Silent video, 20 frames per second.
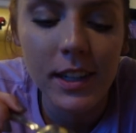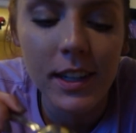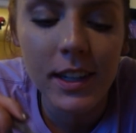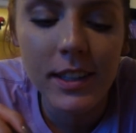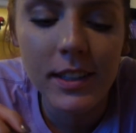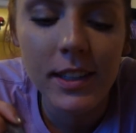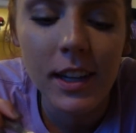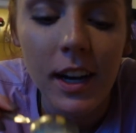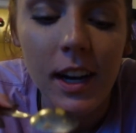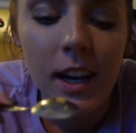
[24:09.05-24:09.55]
It
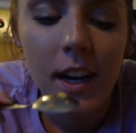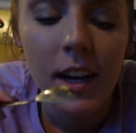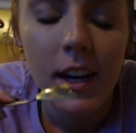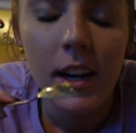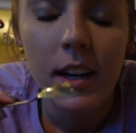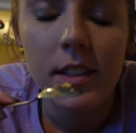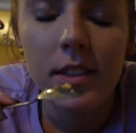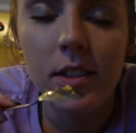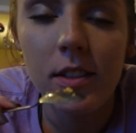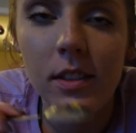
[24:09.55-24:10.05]
is
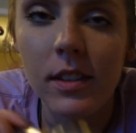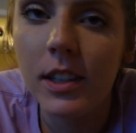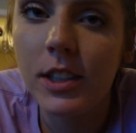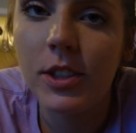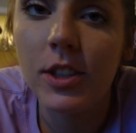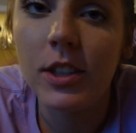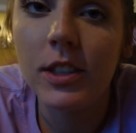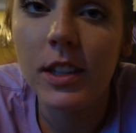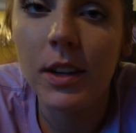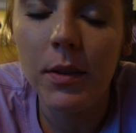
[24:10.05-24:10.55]

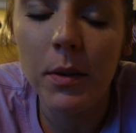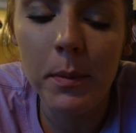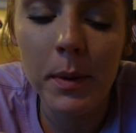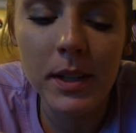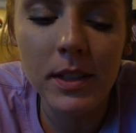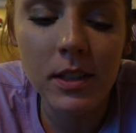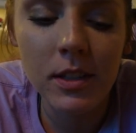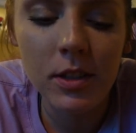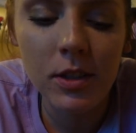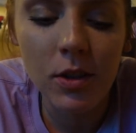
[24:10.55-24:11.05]
delicious. It
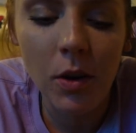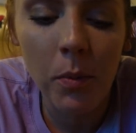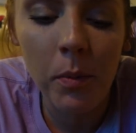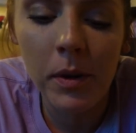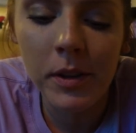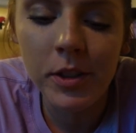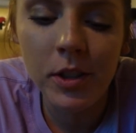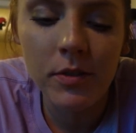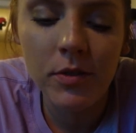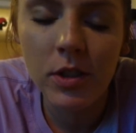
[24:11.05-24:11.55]
reminds us so
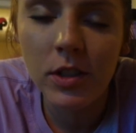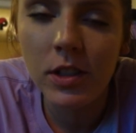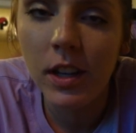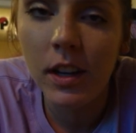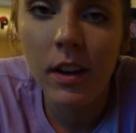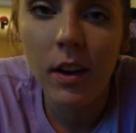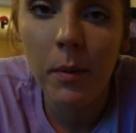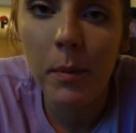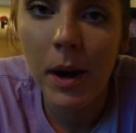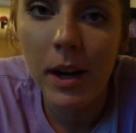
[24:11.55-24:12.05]
much of just
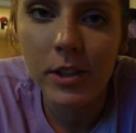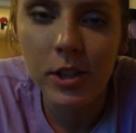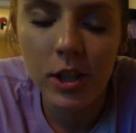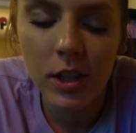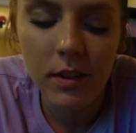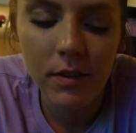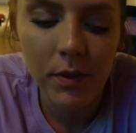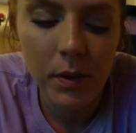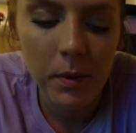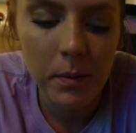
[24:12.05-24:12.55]
like
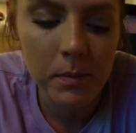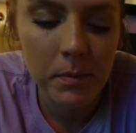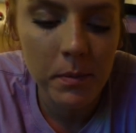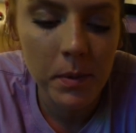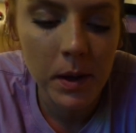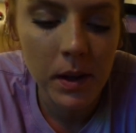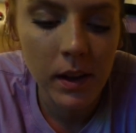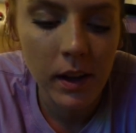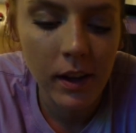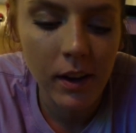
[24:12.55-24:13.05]
hibachi from
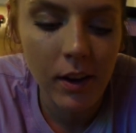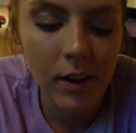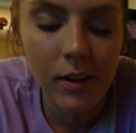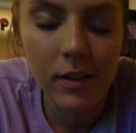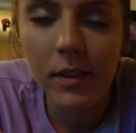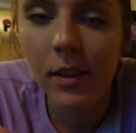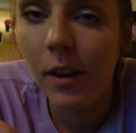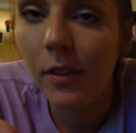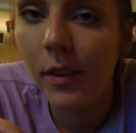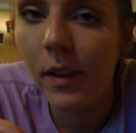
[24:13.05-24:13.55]
like
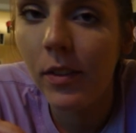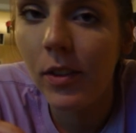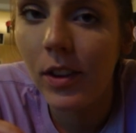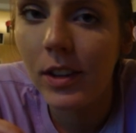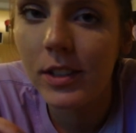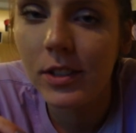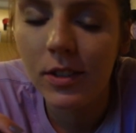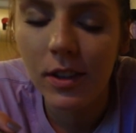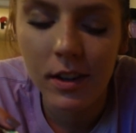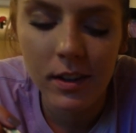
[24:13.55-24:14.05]
our favorite
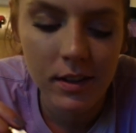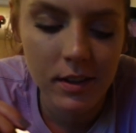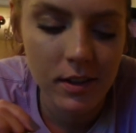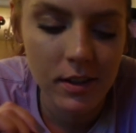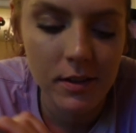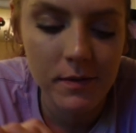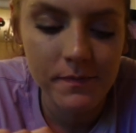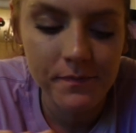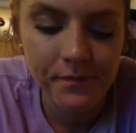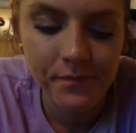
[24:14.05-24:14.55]
restaurant, or